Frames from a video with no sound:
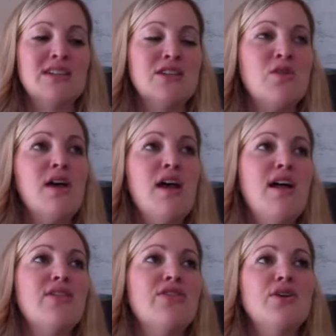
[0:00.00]
So
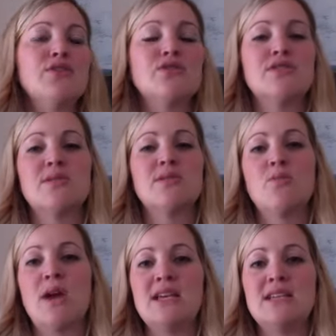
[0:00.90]
those are some
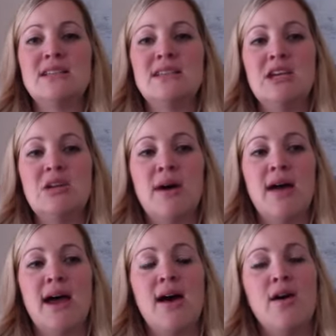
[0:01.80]
ways to think about
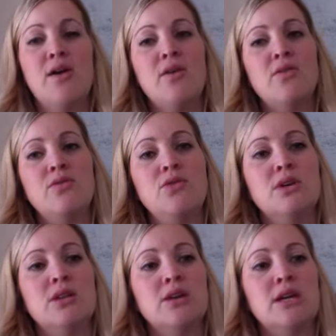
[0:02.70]
how you
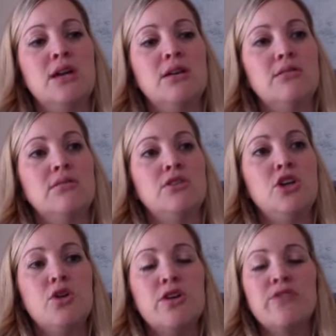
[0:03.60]
can look at
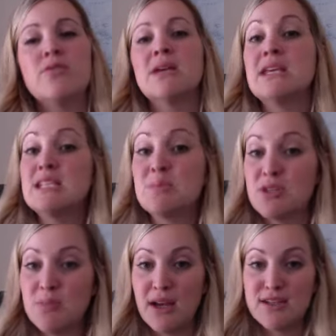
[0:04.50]
yoga from a kid's
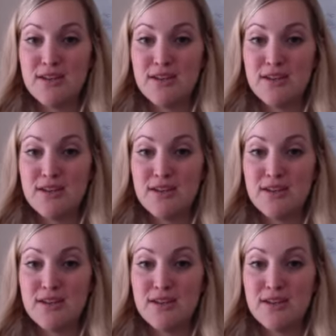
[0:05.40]
perspective.